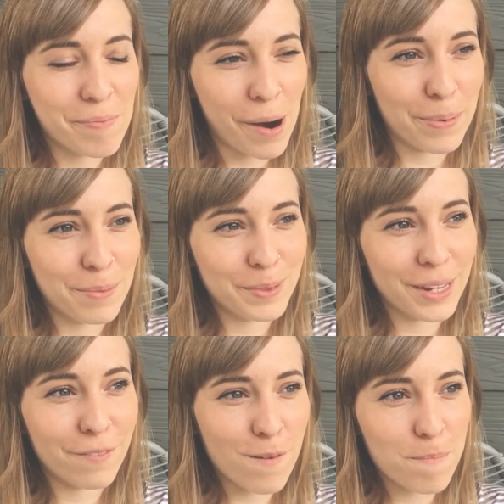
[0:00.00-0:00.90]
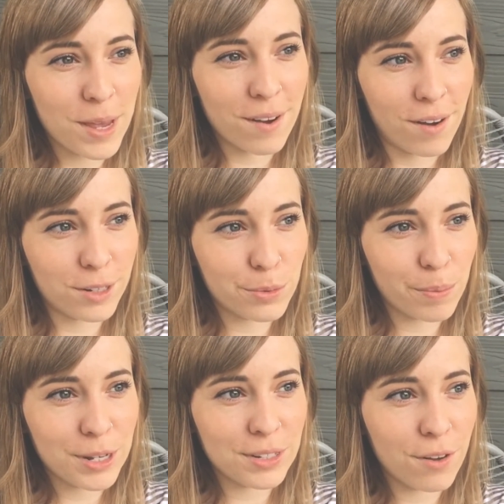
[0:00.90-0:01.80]
probably, if I'm being honest with
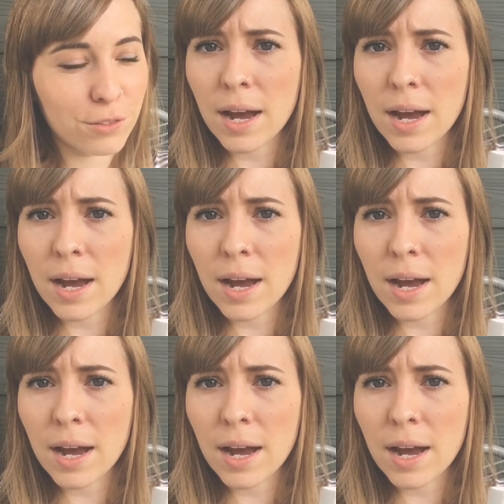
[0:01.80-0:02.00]
myself.